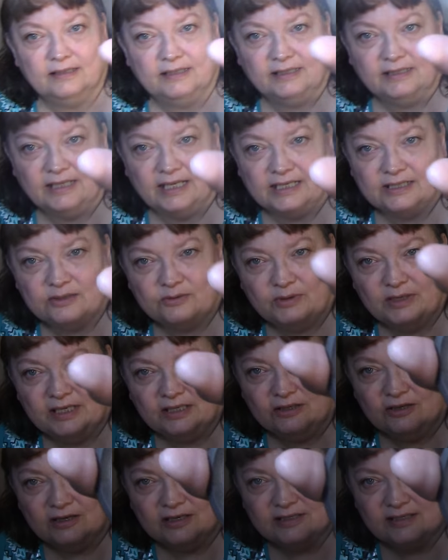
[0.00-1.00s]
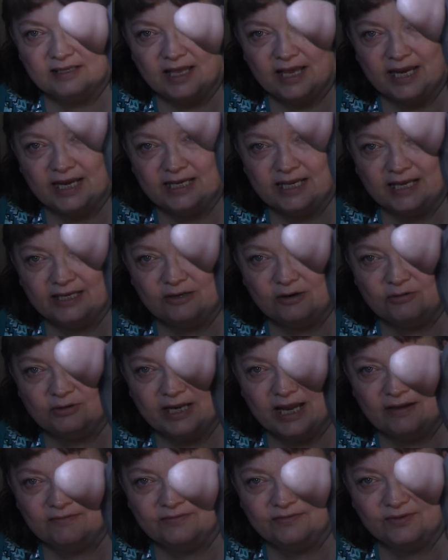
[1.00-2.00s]
That's what it looks like. I don't
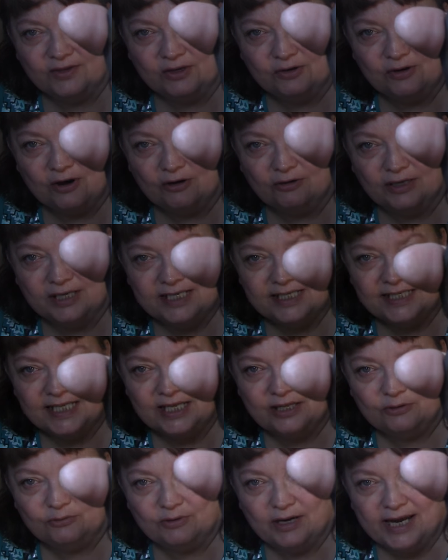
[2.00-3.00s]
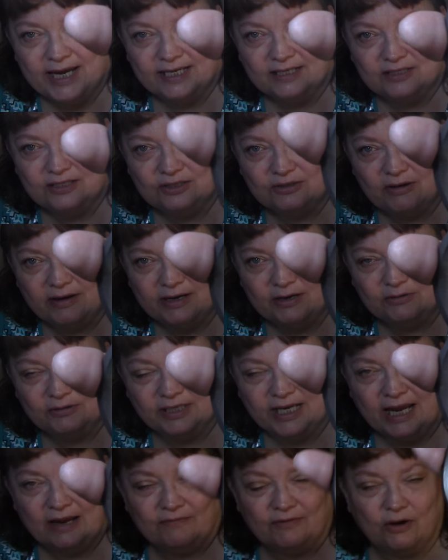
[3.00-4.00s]
have, you can already see the rings, so I
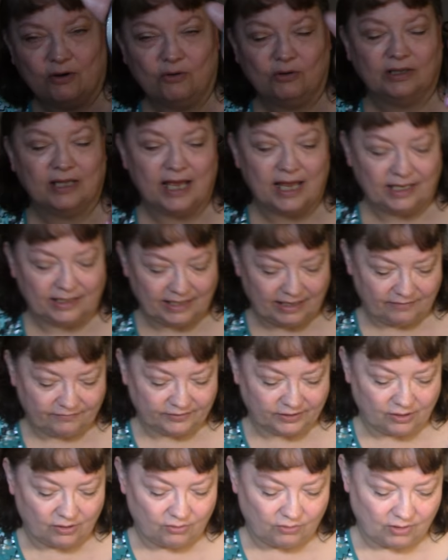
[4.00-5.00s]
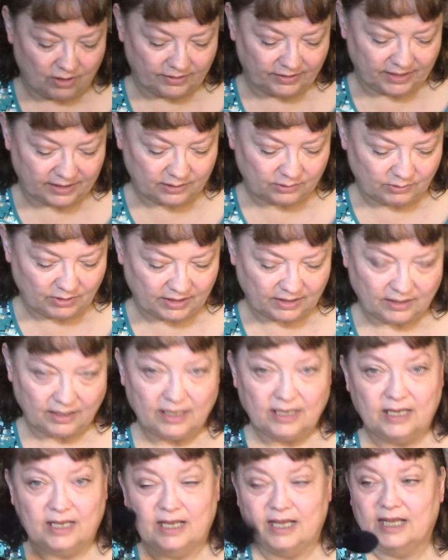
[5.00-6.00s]
don't have a whole lot left to go on this one.
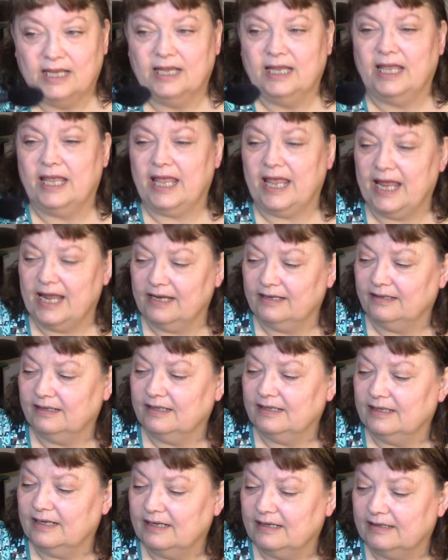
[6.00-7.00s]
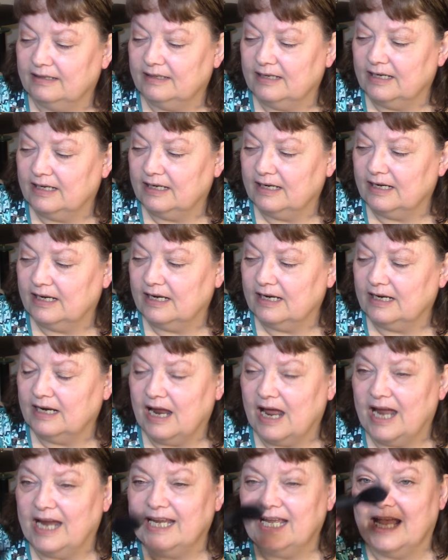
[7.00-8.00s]
And
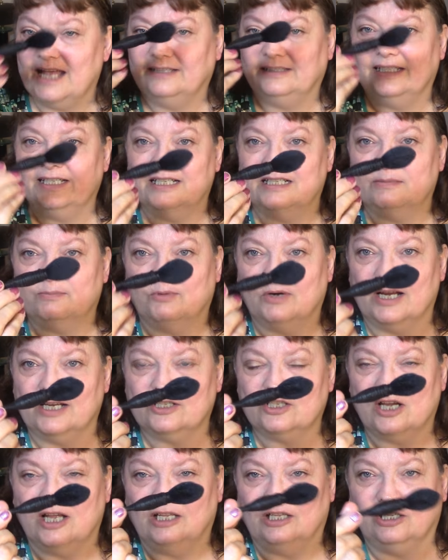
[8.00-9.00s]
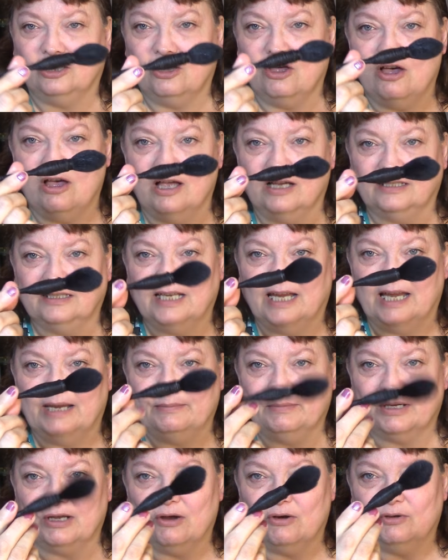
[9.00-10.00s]
I got this brush a long
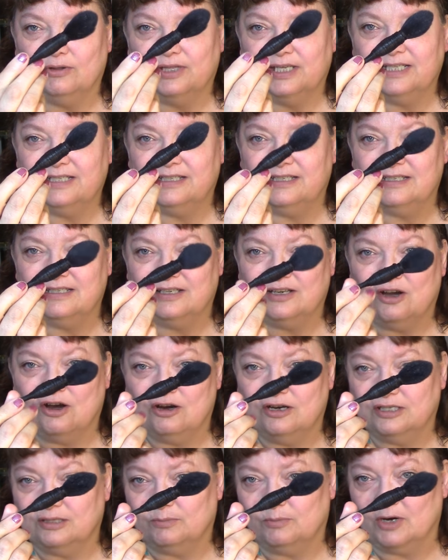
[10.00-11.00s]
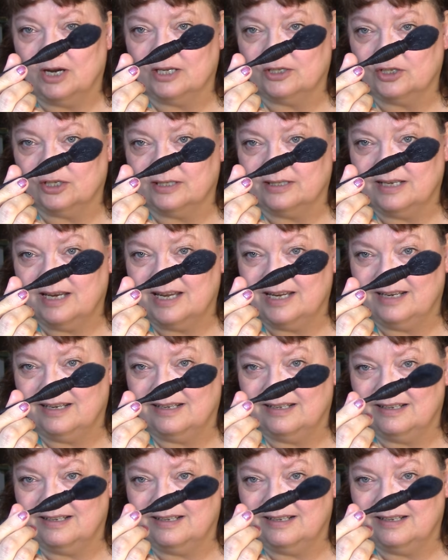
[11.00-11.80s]
time ago. This is a NARS brush, isn't it?